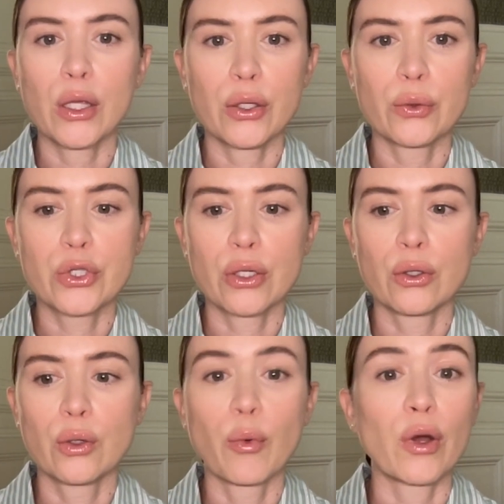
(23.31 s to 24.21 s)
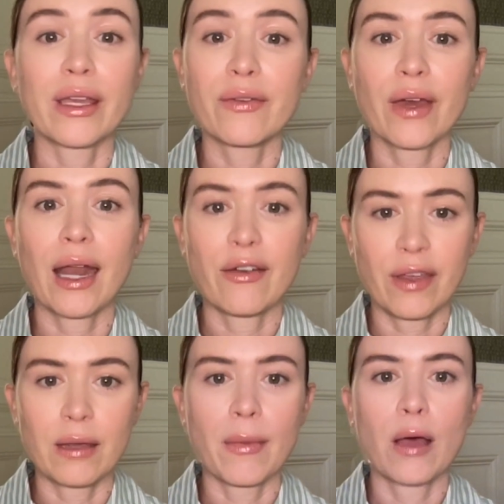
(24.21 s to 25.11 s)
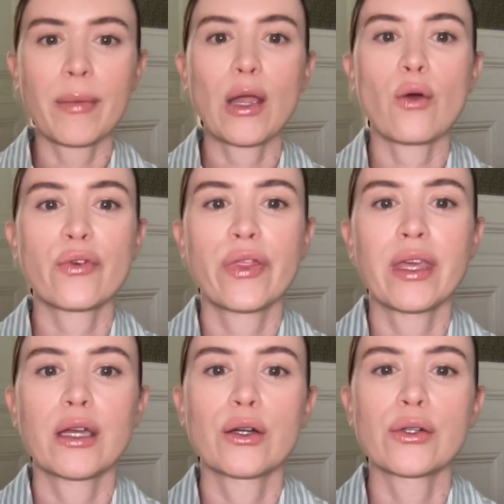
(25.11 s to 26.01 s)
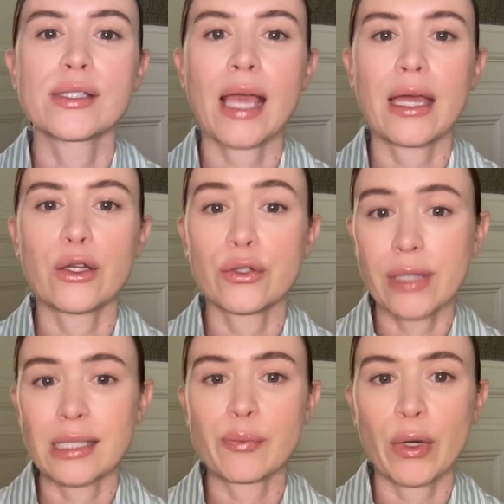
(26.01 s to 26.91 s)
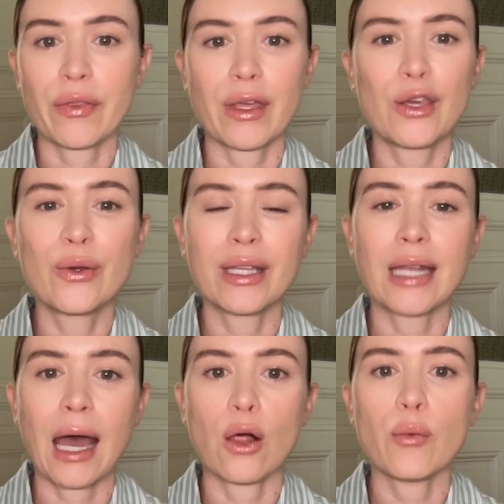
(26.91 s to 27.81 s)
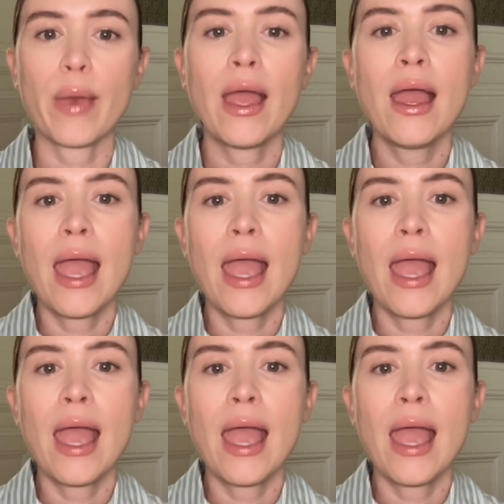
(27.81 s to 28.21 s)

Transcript: YouTube, or even have emailed me over the years, and you're desperate that you need help.